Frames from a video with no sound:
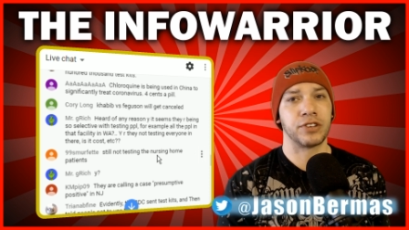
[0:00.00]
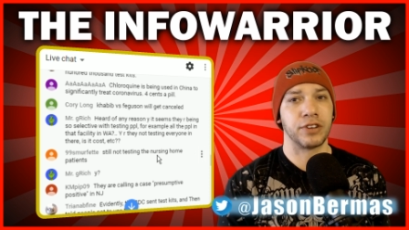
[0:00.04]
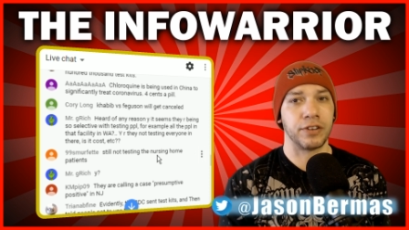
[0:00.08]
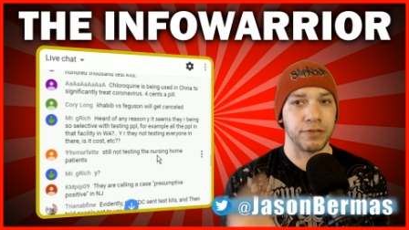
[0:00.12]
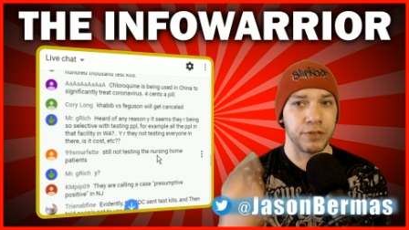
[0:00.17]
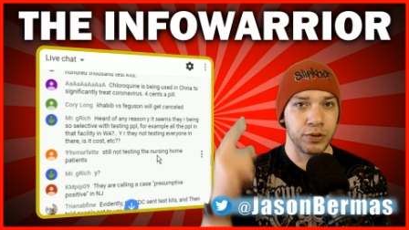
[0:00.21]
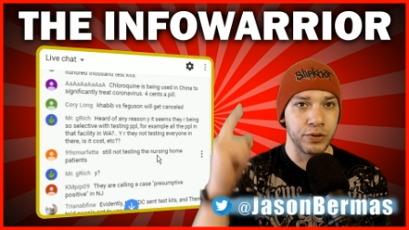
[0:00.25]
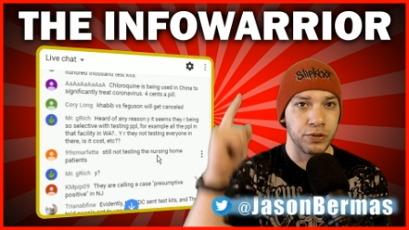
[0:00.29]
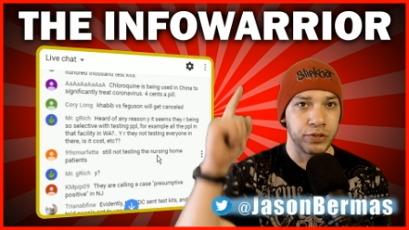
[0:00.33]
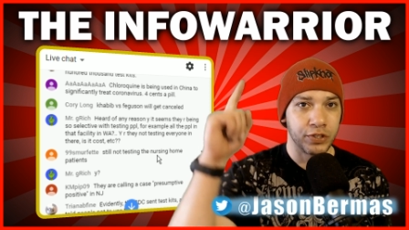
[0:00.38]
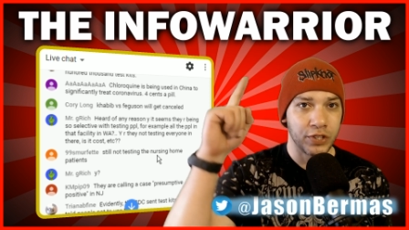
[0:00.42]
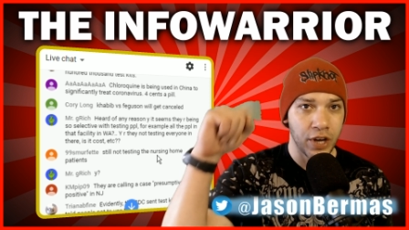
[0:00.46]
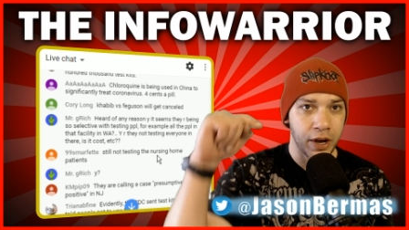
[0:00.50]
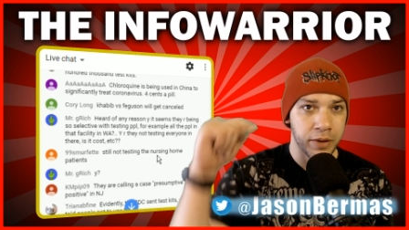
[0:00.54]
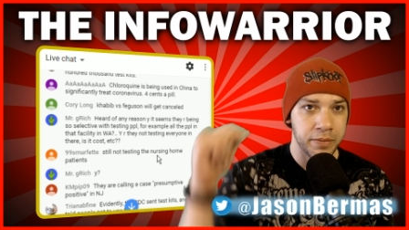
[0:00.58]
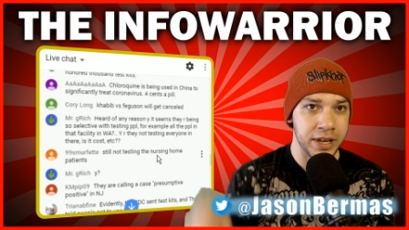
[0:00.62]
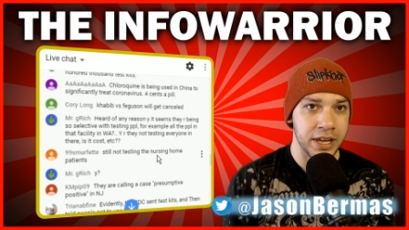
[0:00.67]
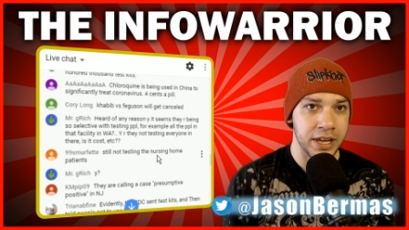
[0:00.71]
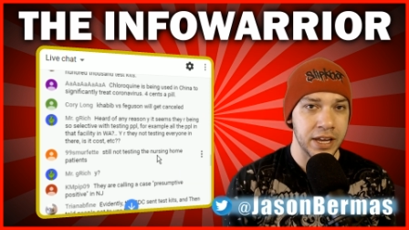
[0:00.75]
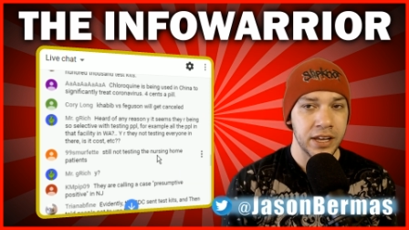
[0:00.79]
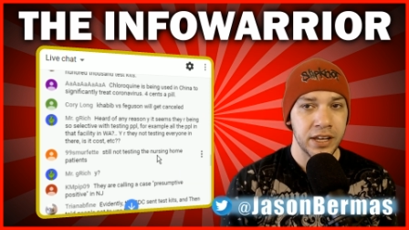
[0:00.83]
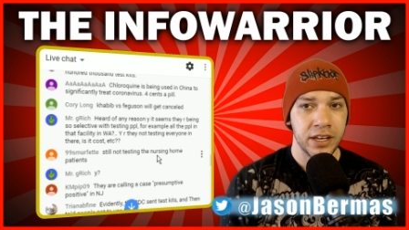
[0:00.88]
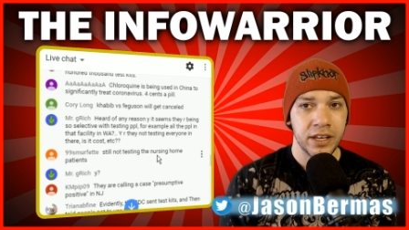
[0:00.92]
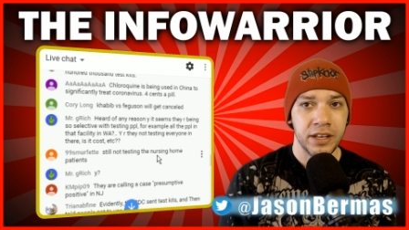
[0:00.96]
If you saw
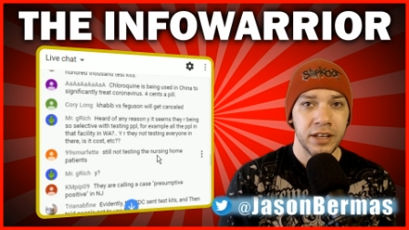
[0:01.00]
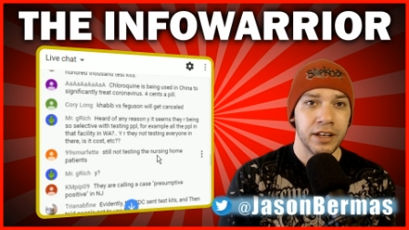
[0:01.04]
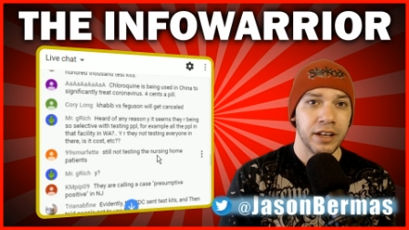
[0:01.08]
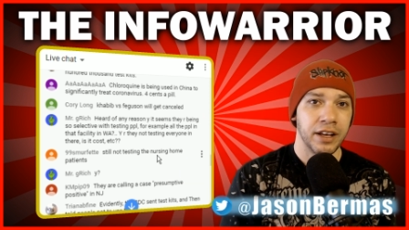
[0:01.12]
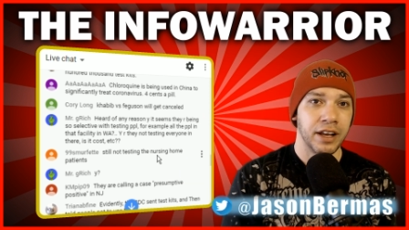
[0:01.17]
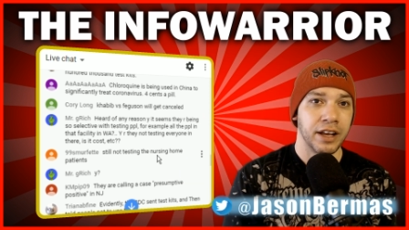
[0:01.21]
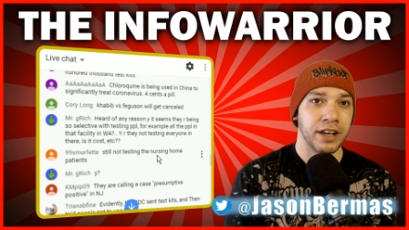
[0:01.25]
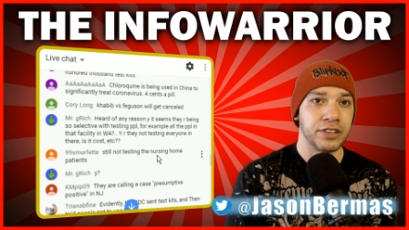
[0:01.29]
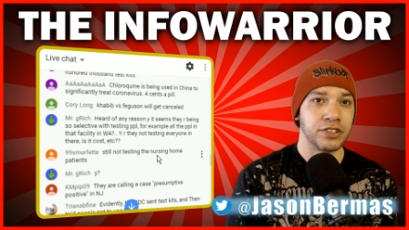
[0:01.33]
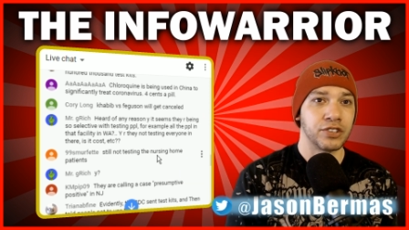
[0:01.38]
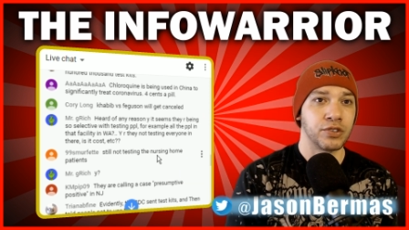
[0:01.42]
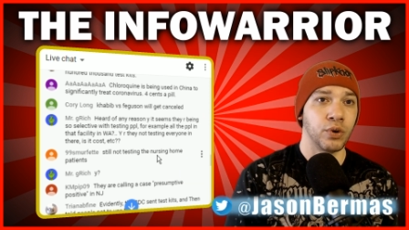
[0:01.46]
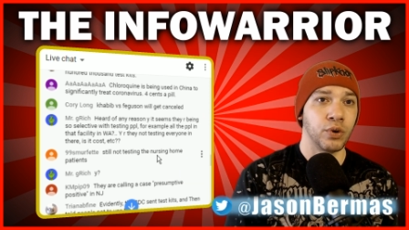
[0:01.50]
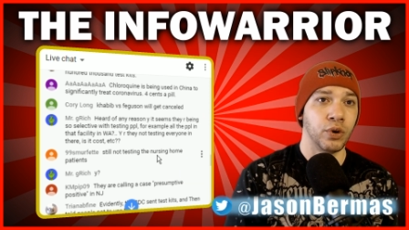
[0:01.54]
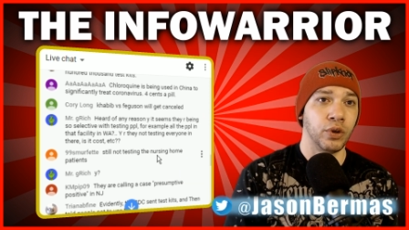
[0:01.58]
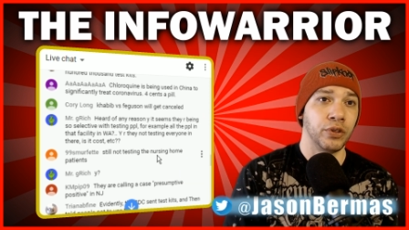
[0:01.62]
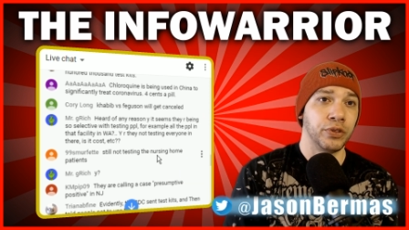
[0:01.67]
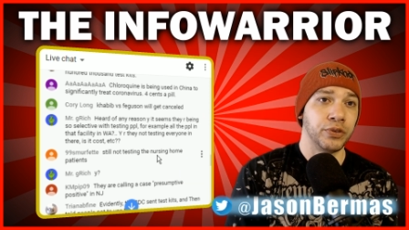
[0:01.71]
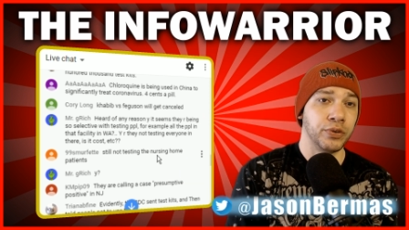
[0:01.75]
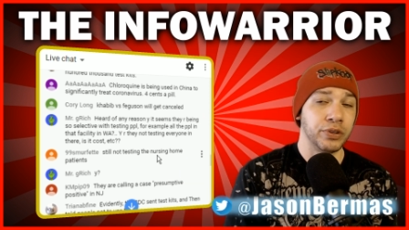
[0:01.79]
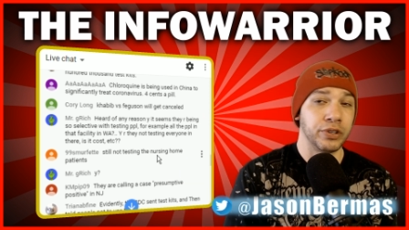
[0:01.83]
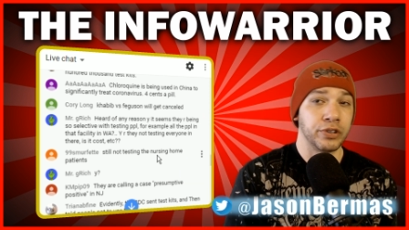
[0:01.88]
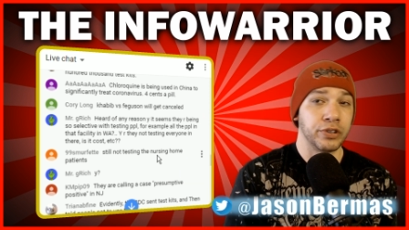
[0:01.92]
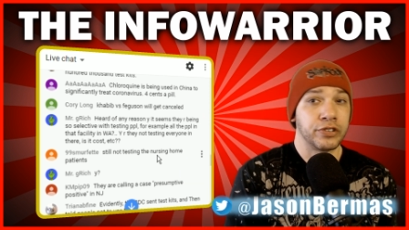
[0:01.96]
me scrolling
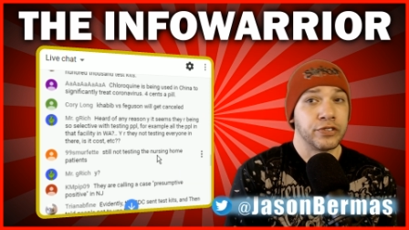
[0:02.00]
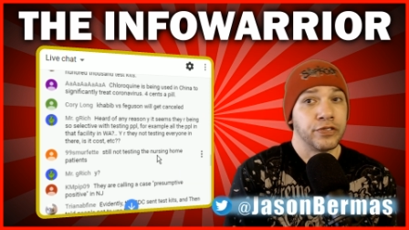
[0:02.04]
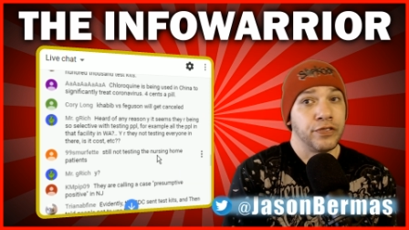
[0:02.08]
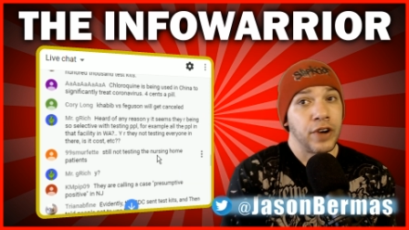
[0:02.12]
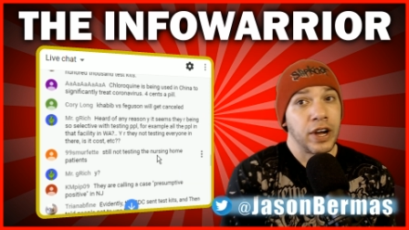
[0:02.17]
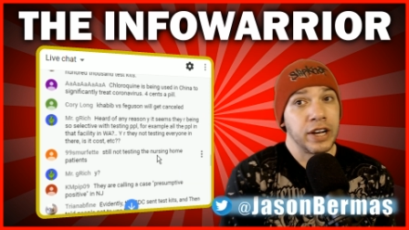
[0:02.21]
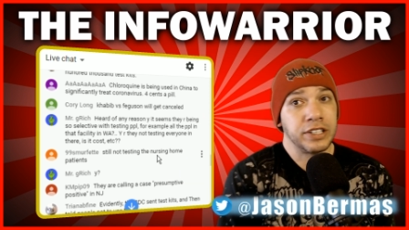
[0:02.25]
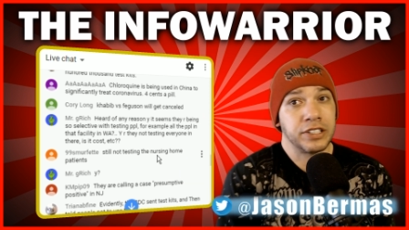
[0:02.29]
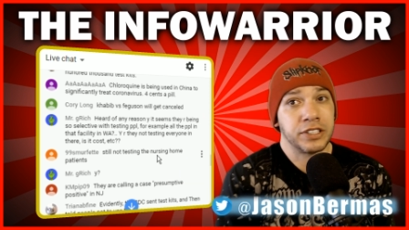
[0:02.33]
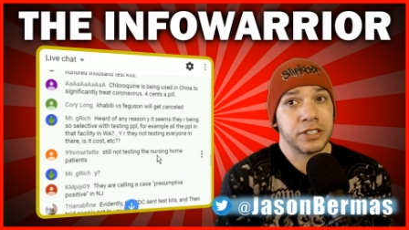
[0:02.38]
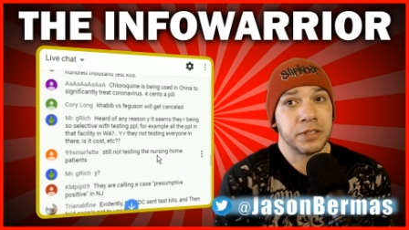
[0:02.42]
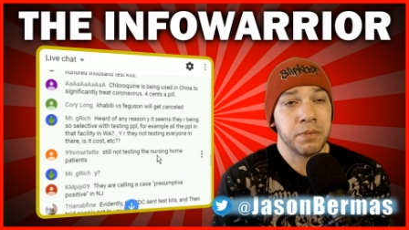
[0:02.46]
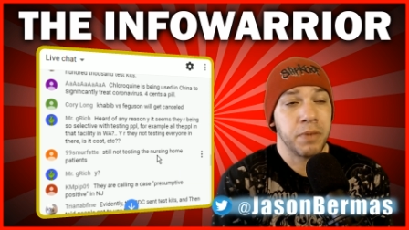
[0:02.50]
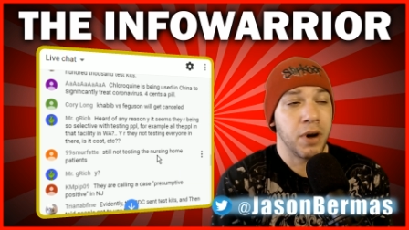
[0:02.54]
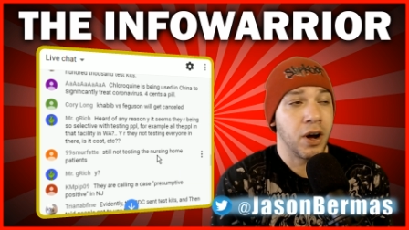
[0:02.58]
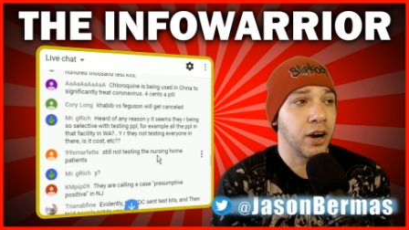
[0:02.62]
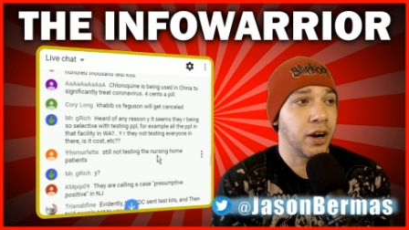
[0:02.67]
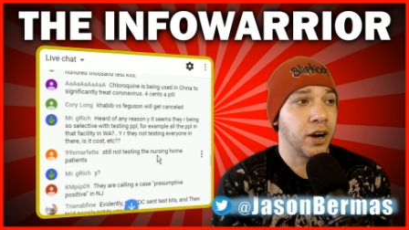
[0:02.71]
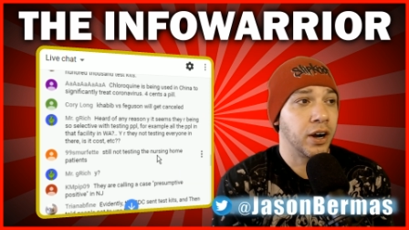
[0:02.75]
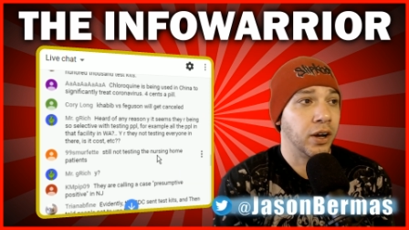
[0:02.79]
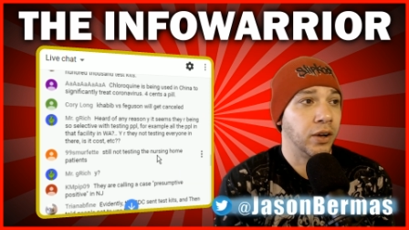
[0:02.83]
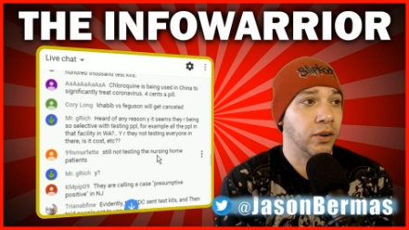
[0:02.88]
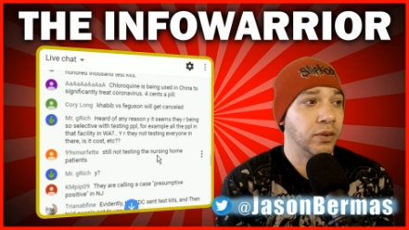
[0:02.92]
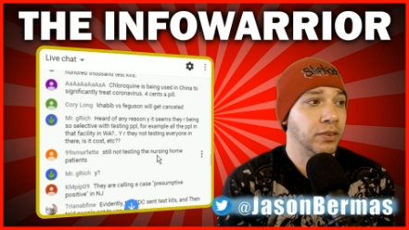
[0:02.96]
through, there's fights
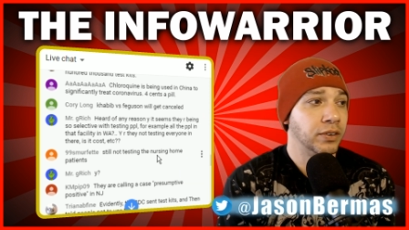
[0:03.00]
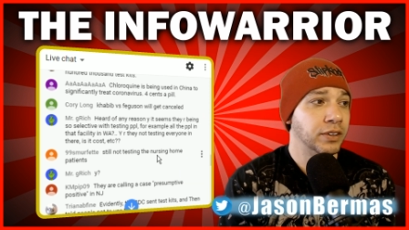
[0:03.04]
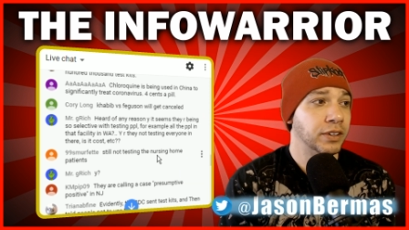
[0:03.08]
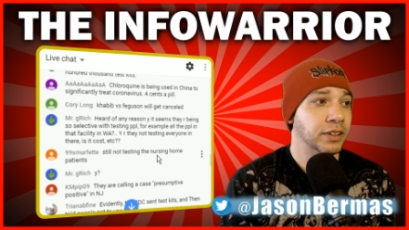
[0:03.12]
tomorrow.